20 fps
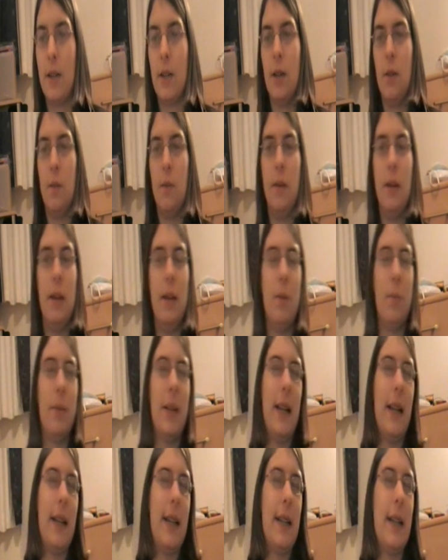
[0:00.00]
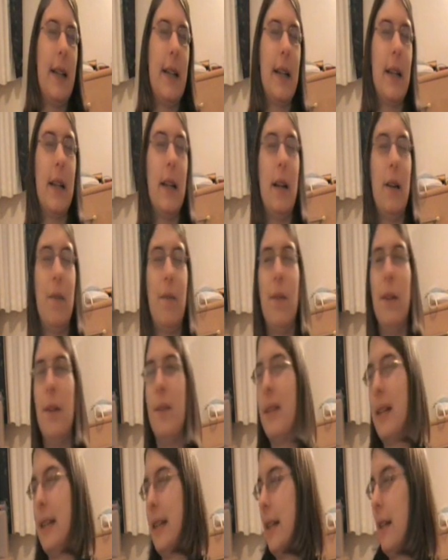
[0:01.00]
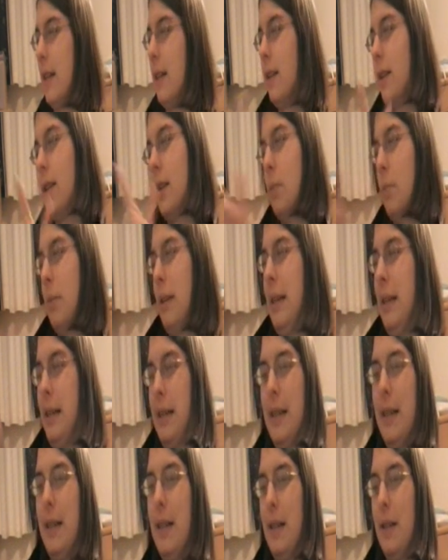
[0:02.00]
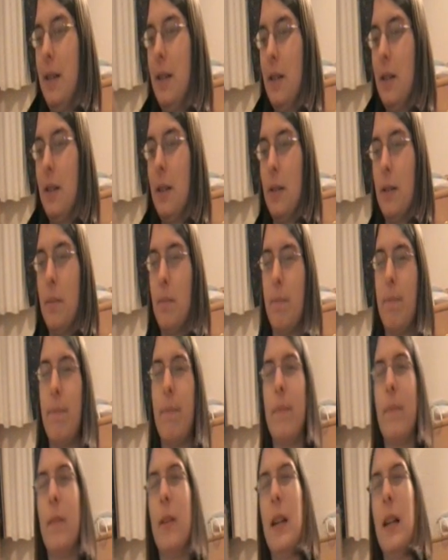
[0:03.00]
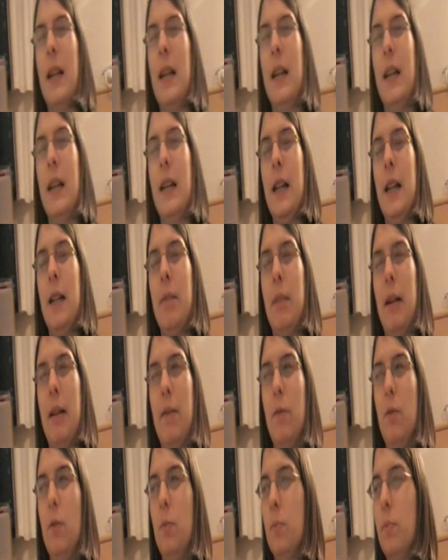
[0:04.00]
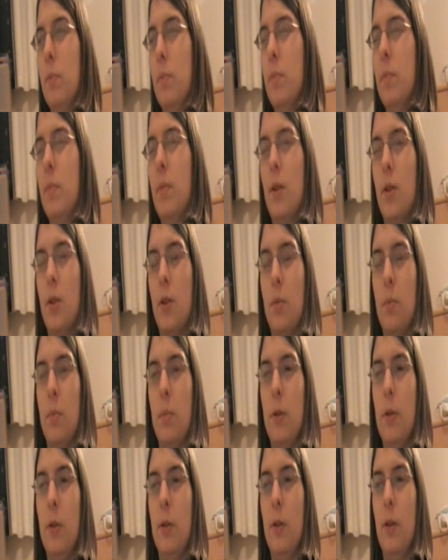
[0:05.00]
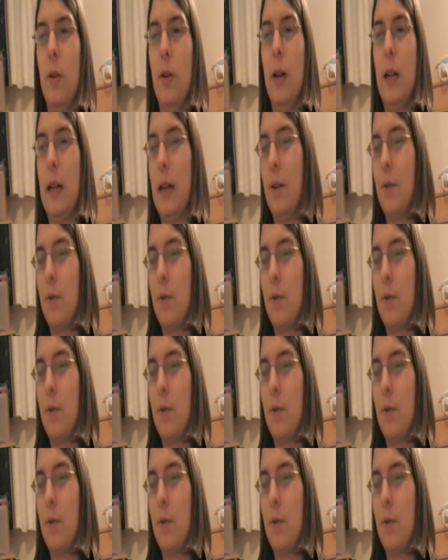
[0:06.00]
No, it'll be downstairs. I thought it was going to be in the spare room on the computer and